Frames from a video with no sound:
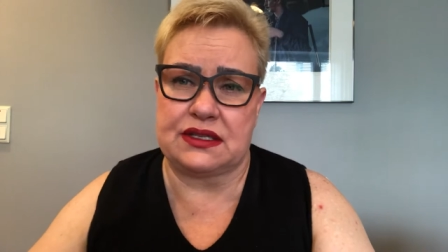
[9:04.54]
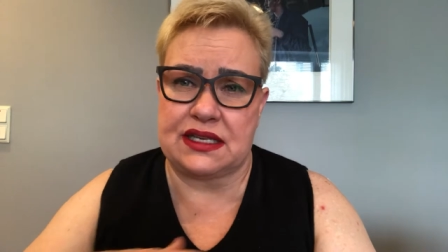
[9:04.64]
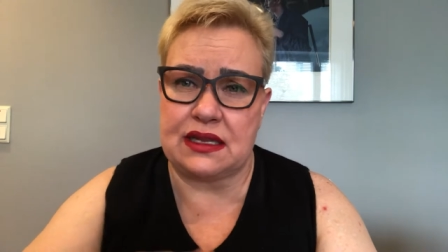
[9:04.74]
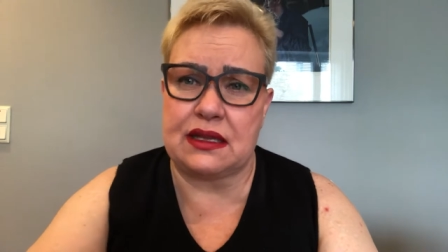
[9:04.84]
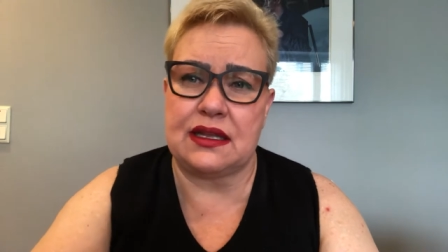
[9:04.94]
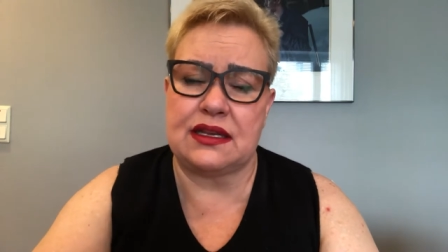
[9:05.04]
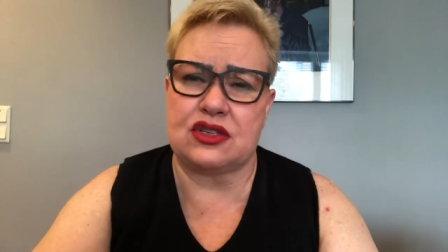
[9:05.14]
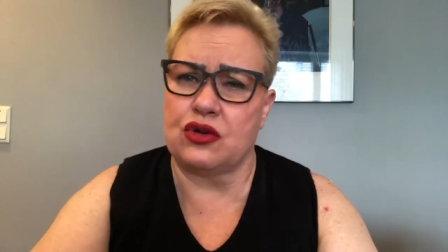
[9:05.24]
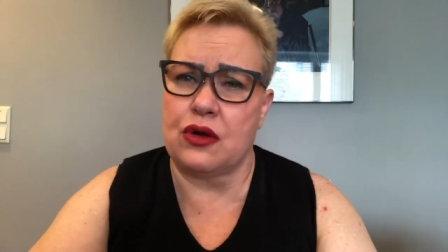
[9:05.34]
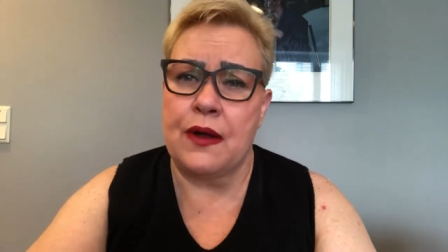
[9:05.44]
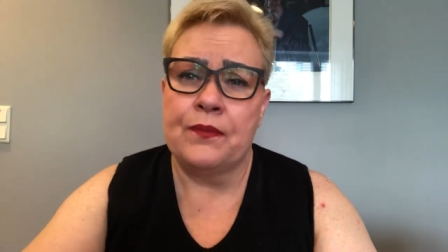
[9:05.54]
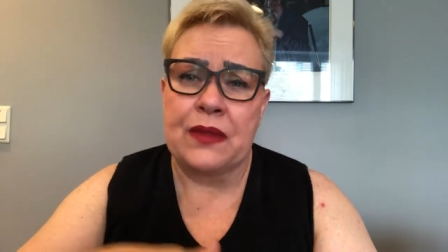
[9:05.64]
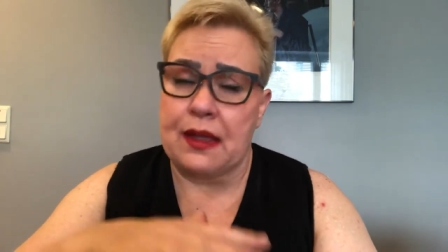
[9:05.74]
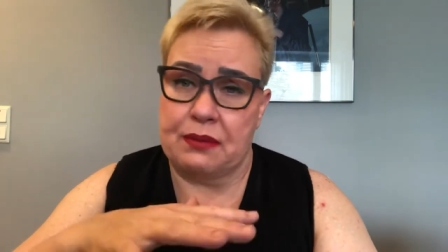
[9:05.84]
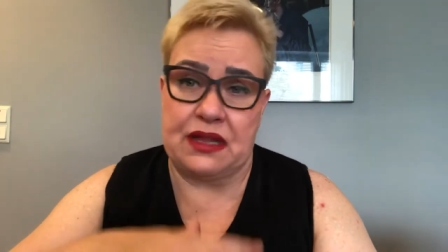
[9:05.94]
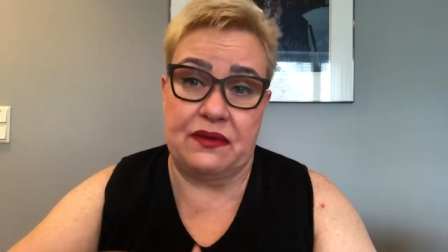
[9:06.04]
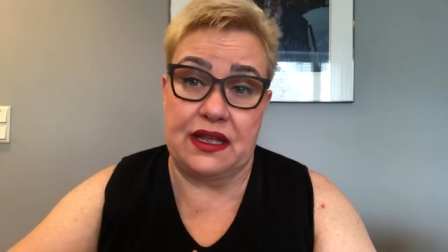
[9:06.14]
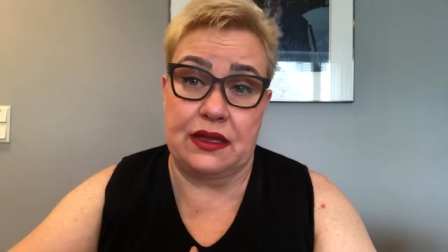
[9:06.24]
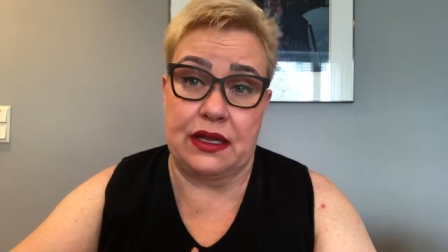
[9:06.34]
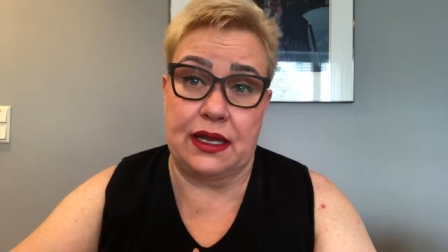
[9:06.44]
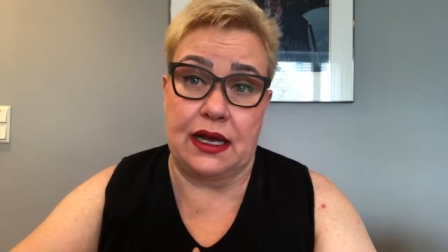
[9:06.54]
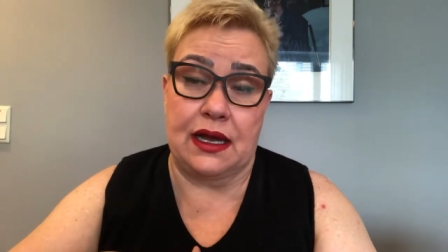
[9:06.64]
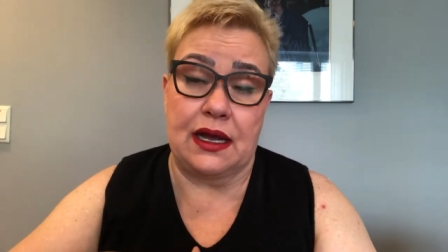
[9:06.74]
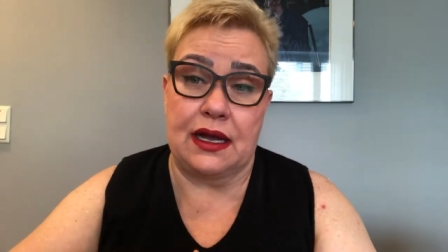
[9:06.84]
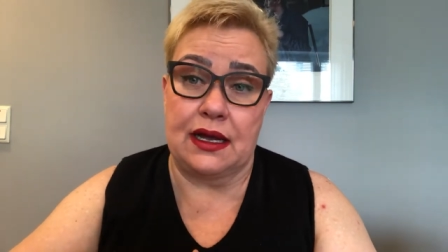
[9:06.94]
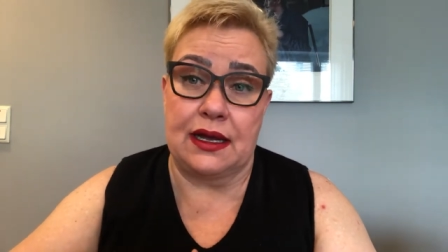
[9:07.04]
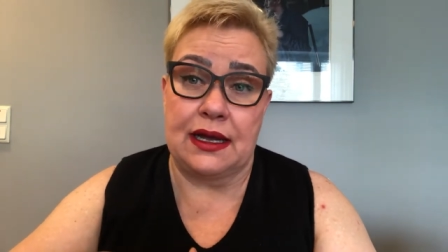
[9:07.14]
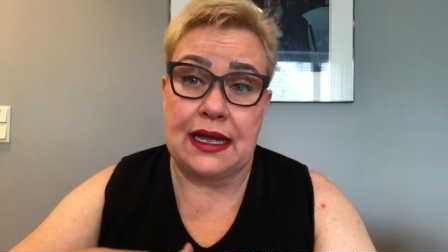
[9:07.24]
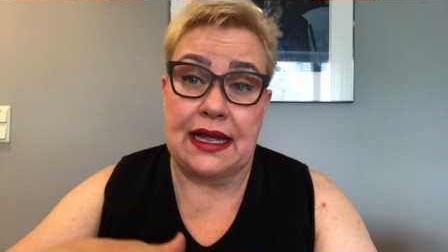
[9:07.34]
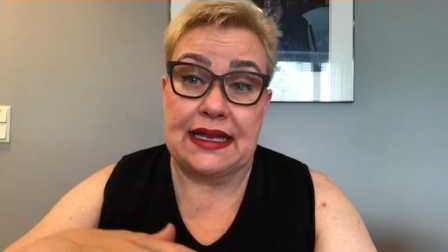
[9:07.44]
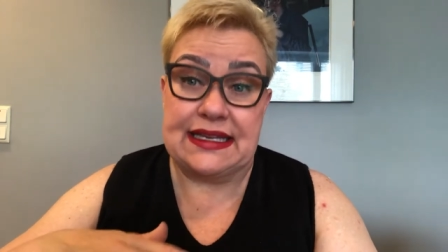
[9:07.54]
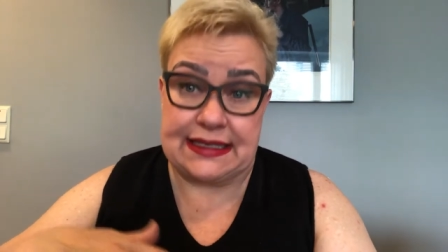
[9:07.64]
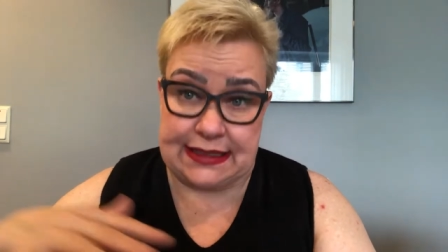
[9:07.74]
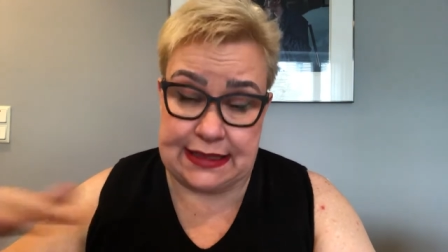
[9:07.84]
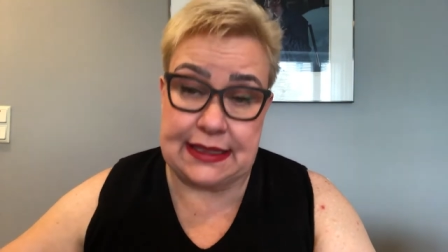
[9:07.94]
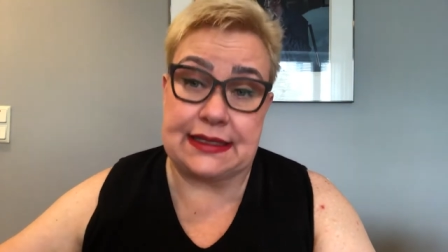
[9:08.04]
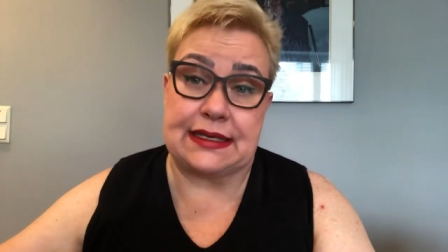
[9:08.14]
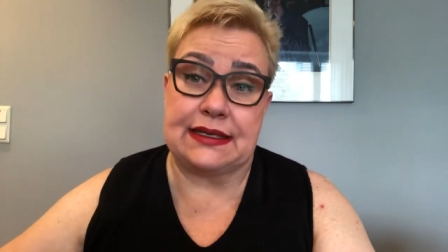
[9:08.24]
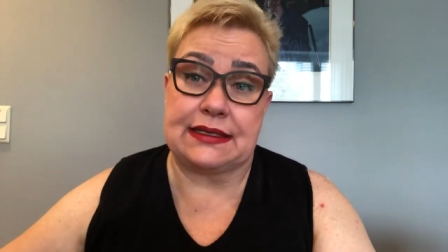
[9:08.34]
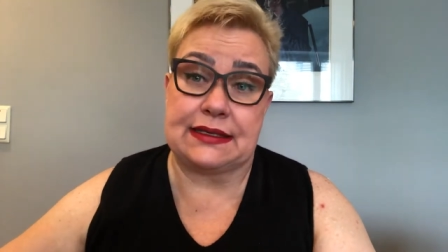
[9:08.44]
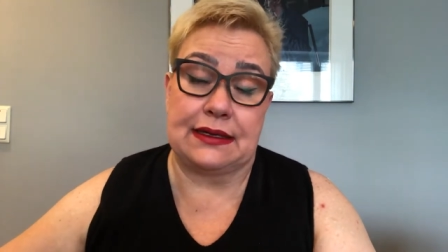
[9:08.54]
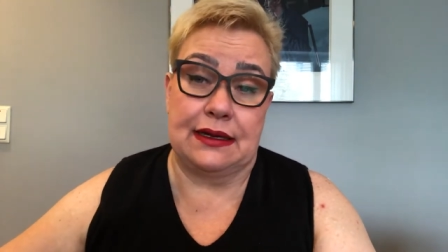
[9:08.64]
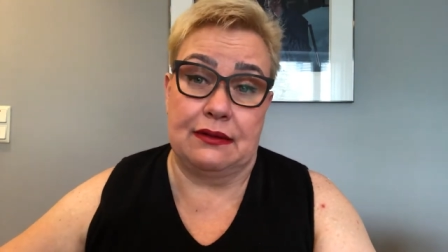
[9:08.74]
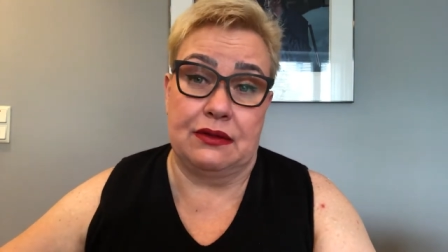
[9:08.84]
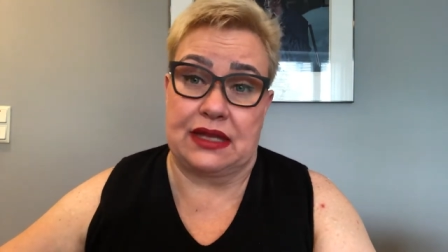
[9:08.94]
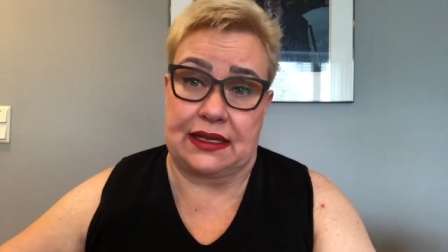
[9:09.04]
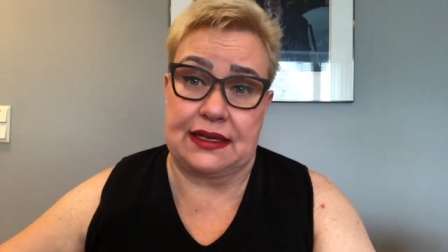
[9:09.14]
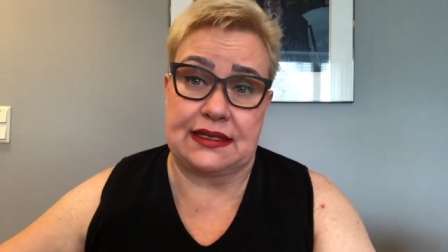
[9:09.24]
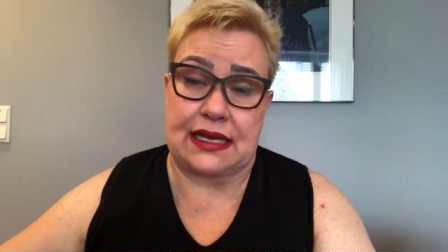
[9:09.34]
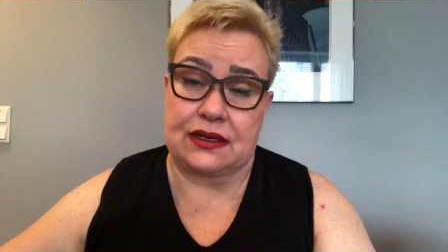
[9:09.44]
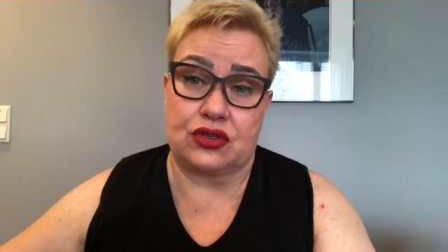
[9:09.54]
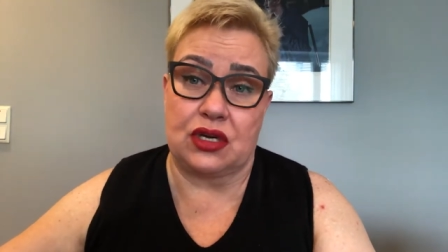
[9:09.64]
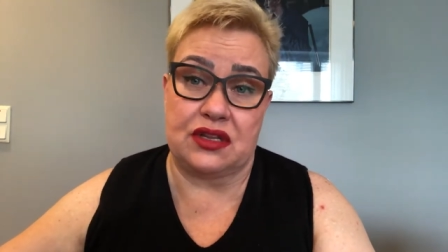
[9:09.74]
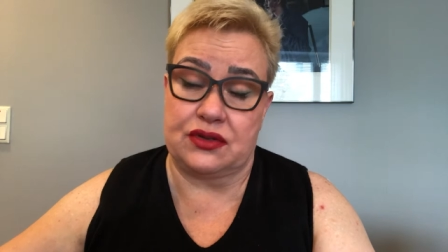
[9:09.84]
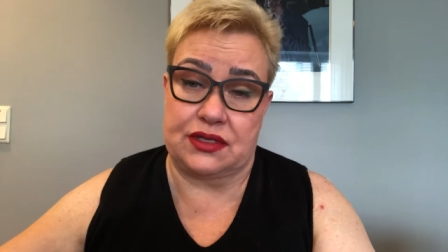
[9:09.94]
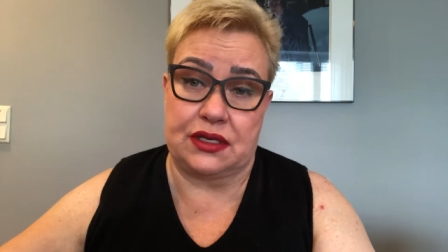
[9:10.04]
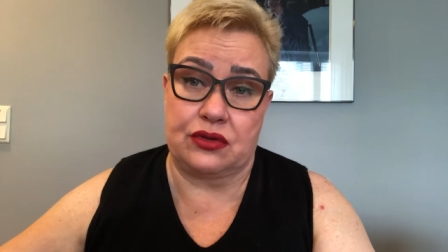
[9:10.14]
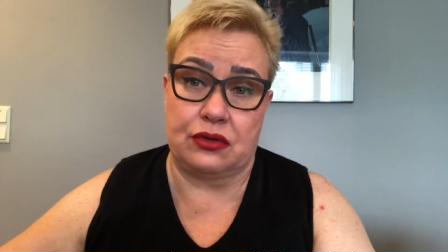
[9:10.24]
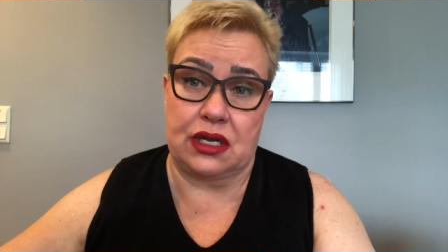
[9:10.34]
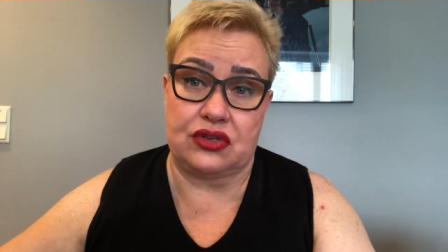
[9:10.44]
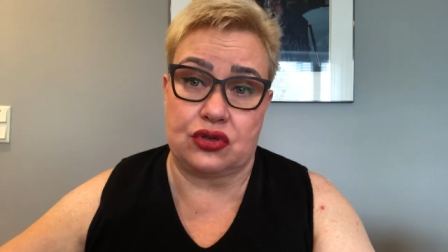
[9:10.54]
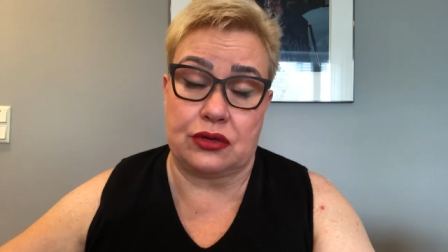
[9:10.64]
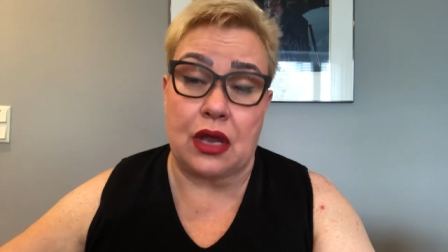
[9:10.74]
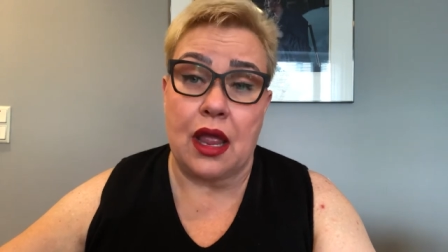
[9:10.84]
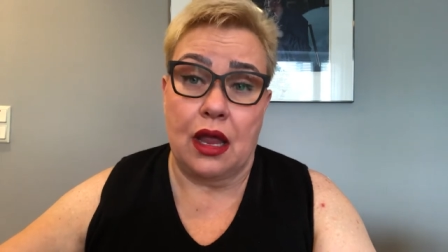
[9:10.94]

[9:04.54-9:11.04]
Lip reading: cities, or between the diseases that is actually the situation